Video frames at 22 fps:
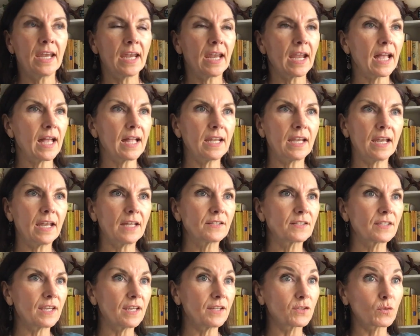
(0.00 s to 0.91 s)
And
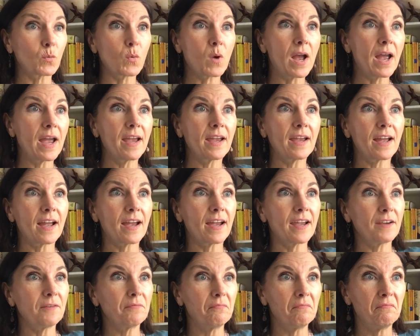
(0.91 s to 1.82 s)
it's why
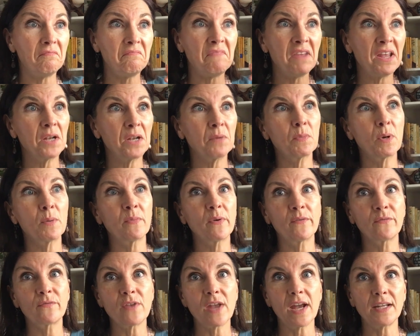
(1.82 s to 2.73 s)
I minimum
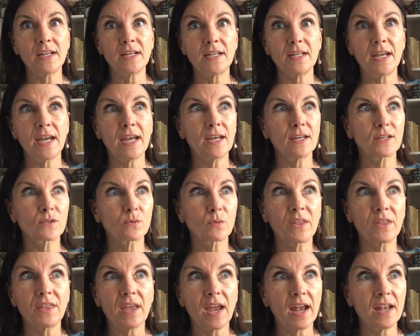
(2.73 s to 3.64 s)
of 90 days with